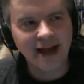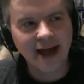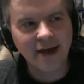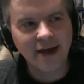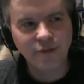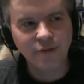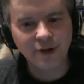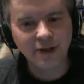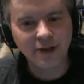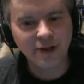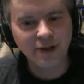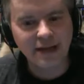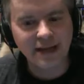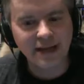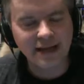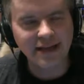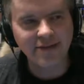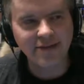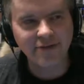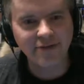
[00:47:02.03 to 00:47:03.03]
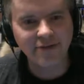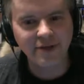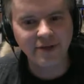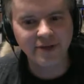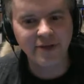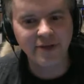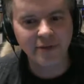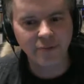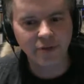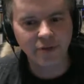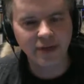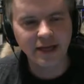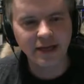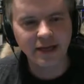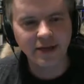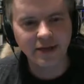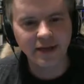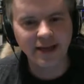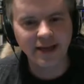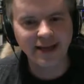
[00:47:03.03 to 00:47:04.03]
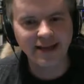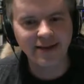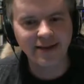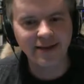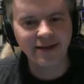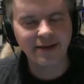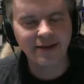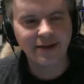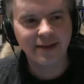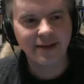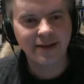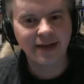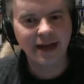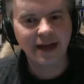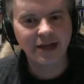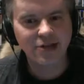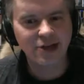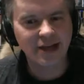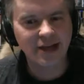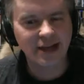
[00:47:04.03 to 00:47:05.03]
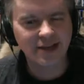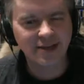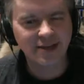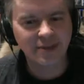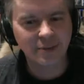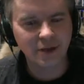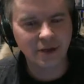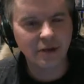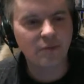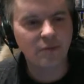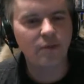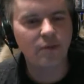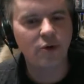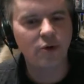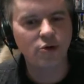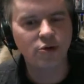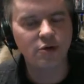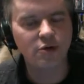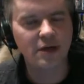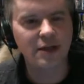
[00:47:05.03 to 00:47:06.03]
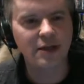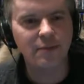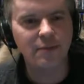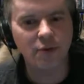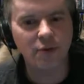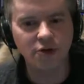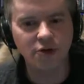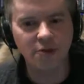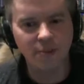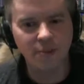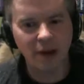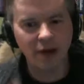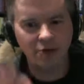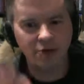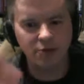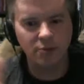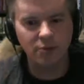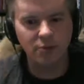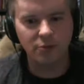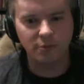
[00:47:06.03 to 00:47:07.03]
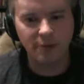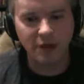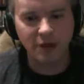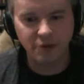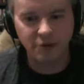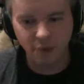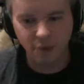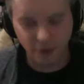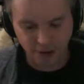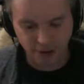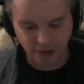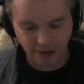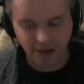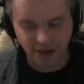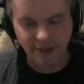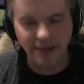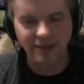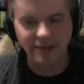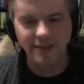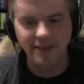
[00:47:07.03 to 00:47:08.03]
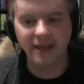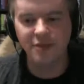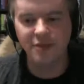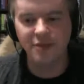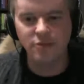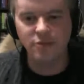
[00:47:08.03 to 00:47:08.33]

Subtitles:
really if it's simply like educate them in the most possible possibilities, exactly, and then let them choose.